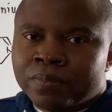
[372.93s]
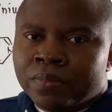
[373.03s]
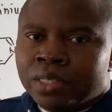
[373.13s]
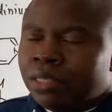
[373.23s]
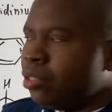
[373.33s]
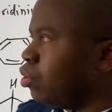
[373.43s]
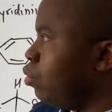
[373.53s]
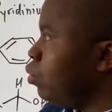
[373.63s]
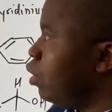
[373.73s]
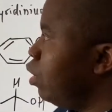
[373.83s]
So
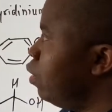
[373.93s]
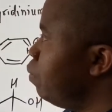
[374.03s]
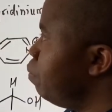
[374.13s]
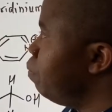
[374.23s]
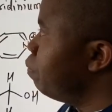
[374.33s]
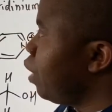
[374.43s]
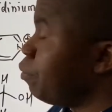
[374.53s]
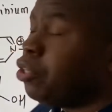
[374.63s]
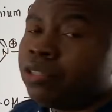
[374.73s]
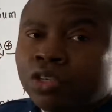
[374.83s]
I'm going to
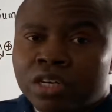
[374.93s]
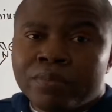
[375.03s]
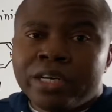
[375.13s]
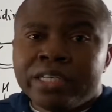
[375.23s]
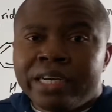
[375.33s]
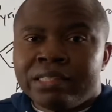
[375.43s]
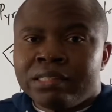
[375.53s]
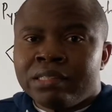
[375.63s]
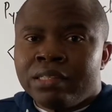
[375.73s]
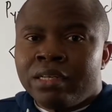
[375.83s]
talk about
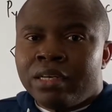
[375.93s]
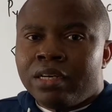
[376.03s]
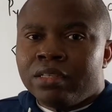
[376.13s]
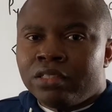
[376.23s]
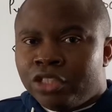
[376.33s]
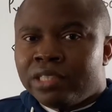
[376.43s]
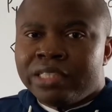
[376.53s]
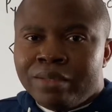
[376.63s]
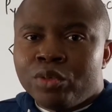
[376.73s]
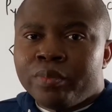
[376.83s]
that just in a
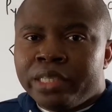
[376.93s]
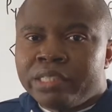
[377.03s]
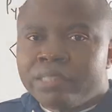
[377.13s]
moment.